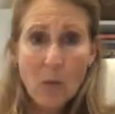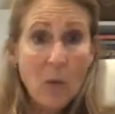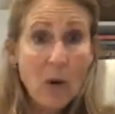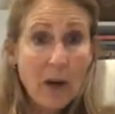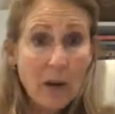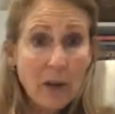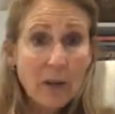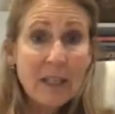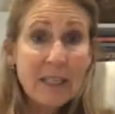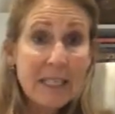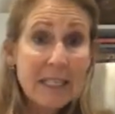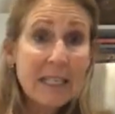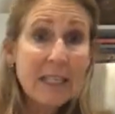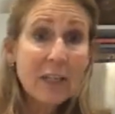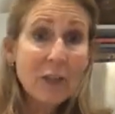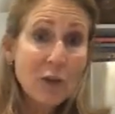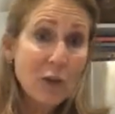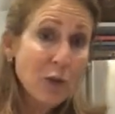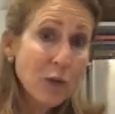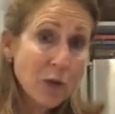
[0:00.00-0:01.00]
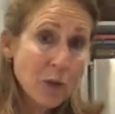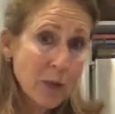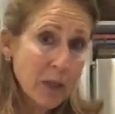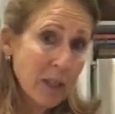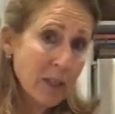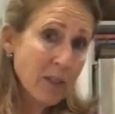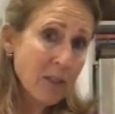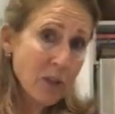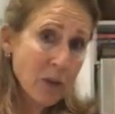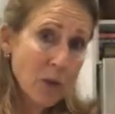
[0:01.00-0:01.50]
Water is a
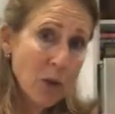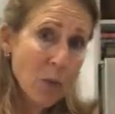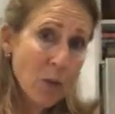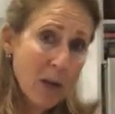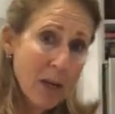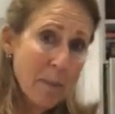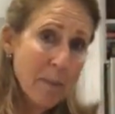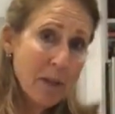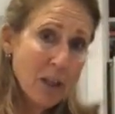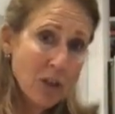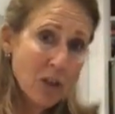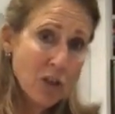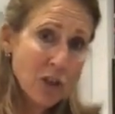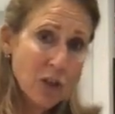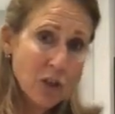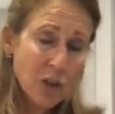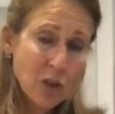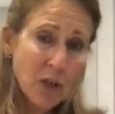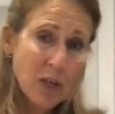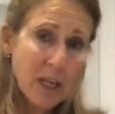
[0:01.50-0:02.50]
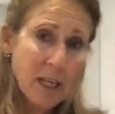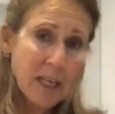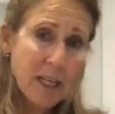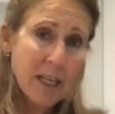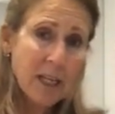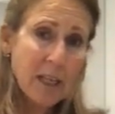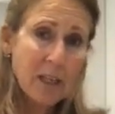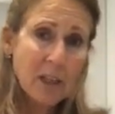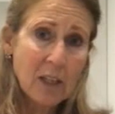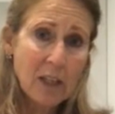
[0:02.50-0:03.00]
nutrient, so you want to make sure you're trying to
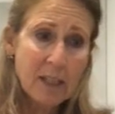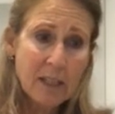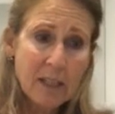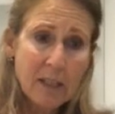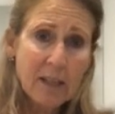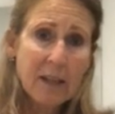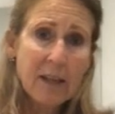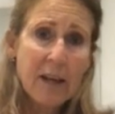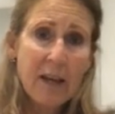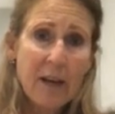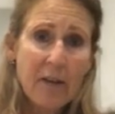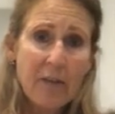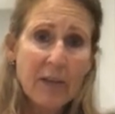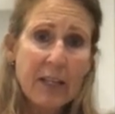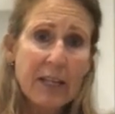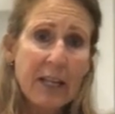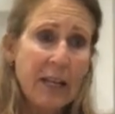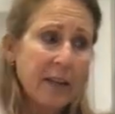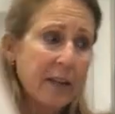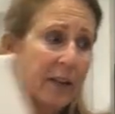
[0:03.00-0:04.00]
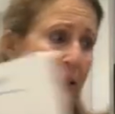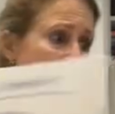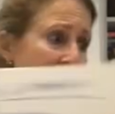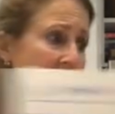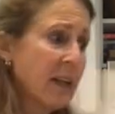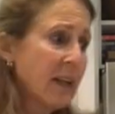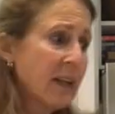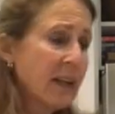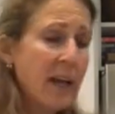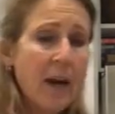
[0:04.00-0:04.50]
get a lot every day.
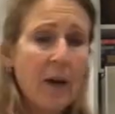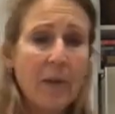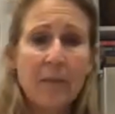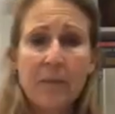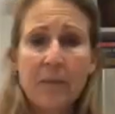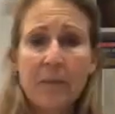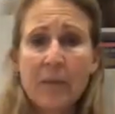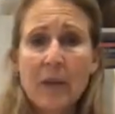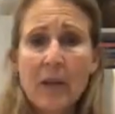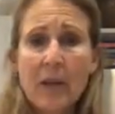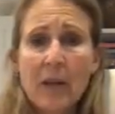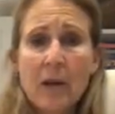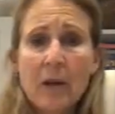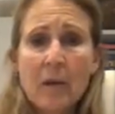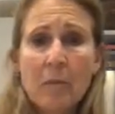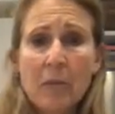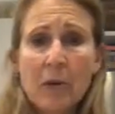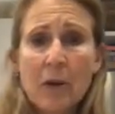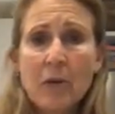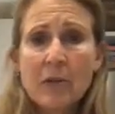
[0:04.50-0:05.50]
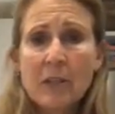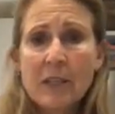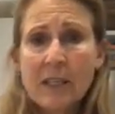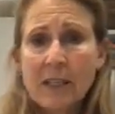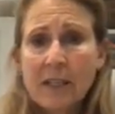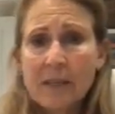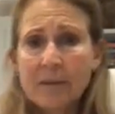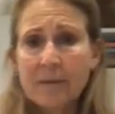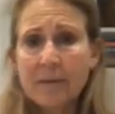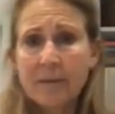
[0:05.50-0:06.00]
Now,
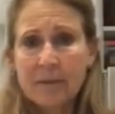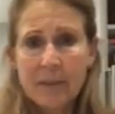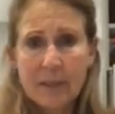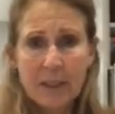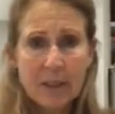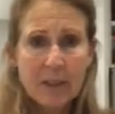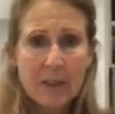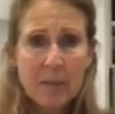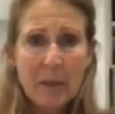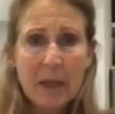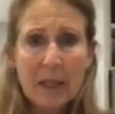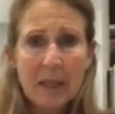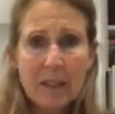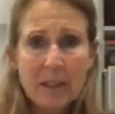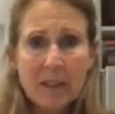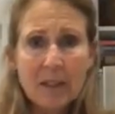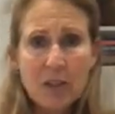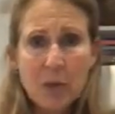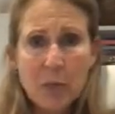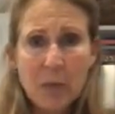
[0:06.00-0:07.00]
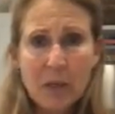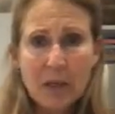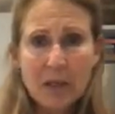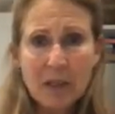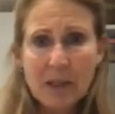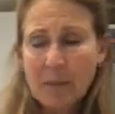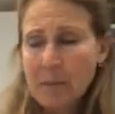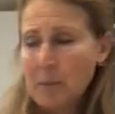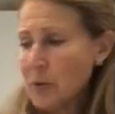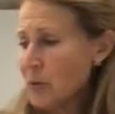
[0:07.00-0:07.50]
protein. Here's my little spiel
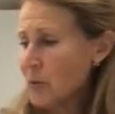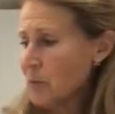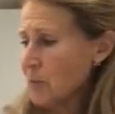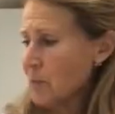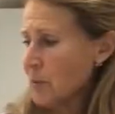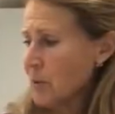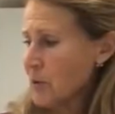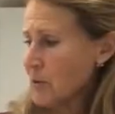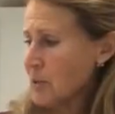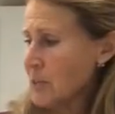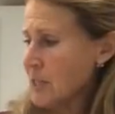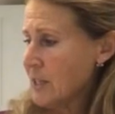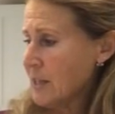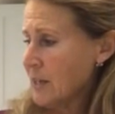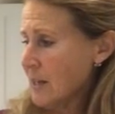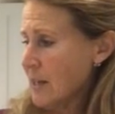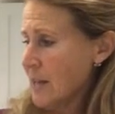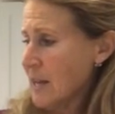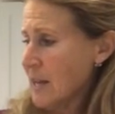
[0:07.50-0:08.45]
on protein.